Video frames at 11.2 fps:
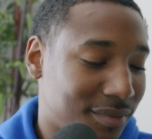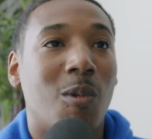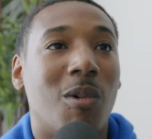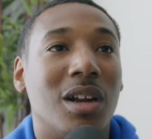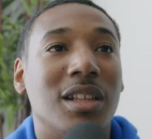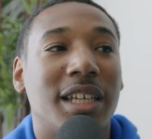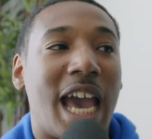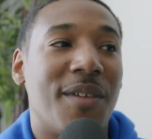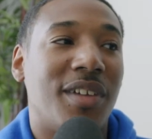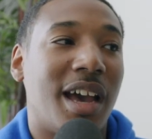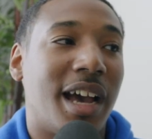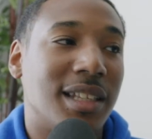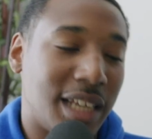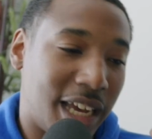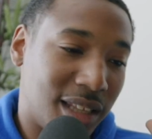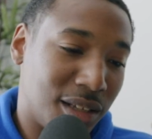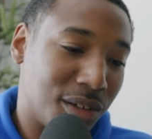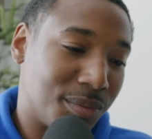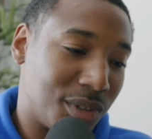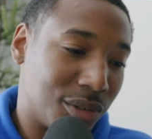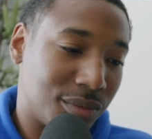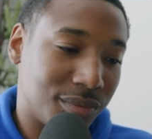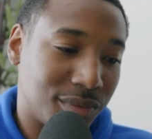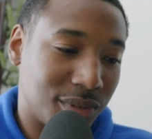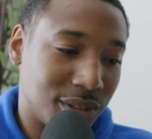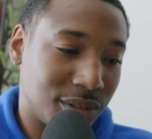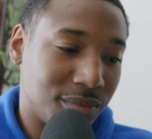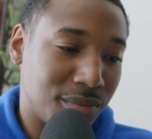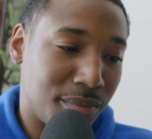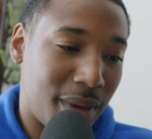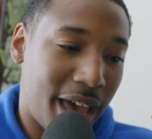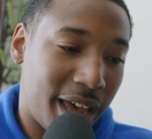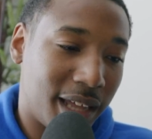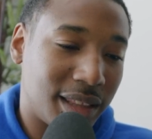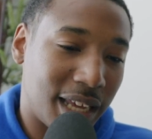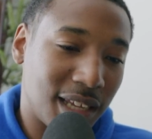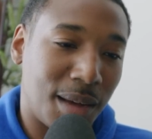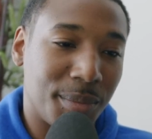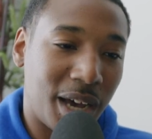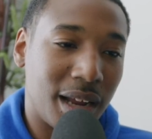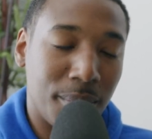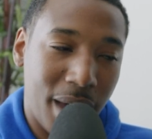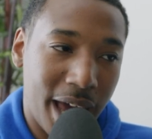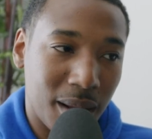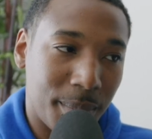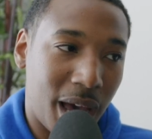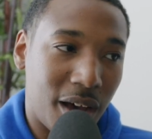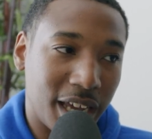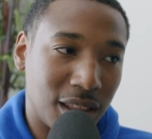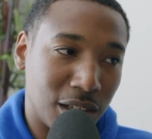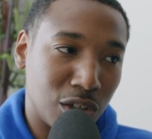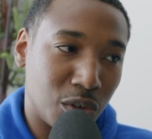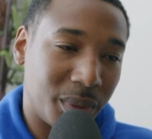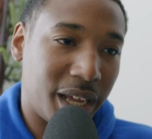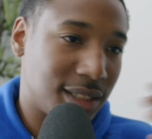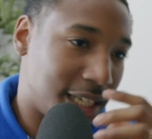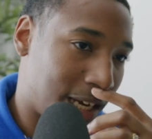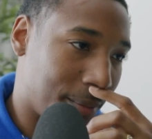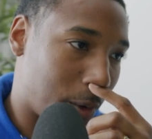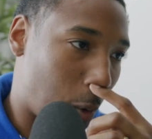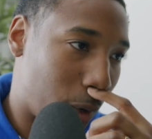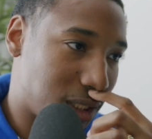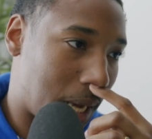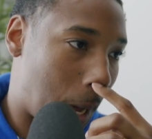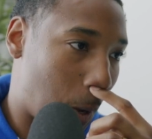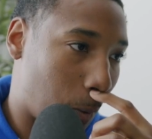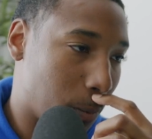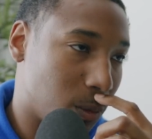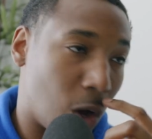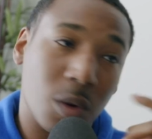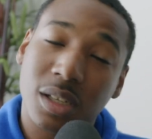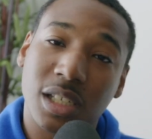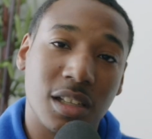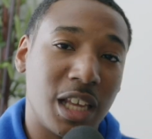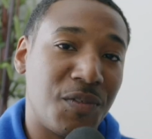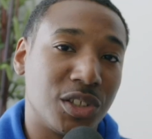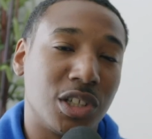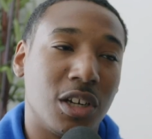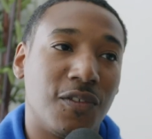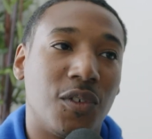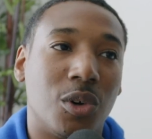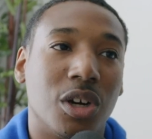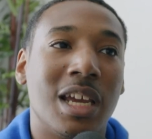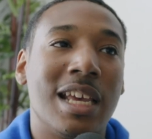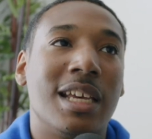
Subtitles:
One of the caveats and the main thing I'm kind of mad about in the Luminex camera, which I don't want to sell the FX30 for,